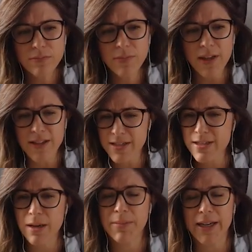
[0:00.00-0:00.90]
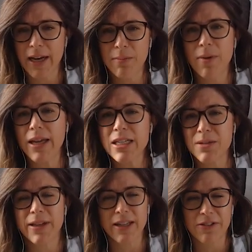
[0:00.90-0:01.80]
this is something I'm
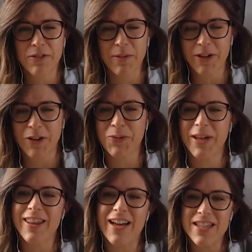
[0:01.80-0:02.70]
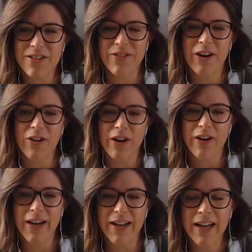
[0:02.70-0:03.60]
intimately familiar with as a
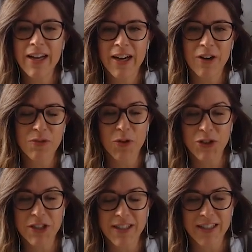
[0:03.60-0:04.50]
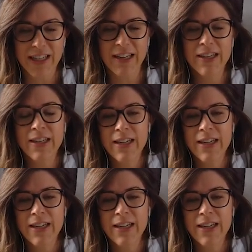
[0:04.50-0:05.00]
veterinarian, unfortunately.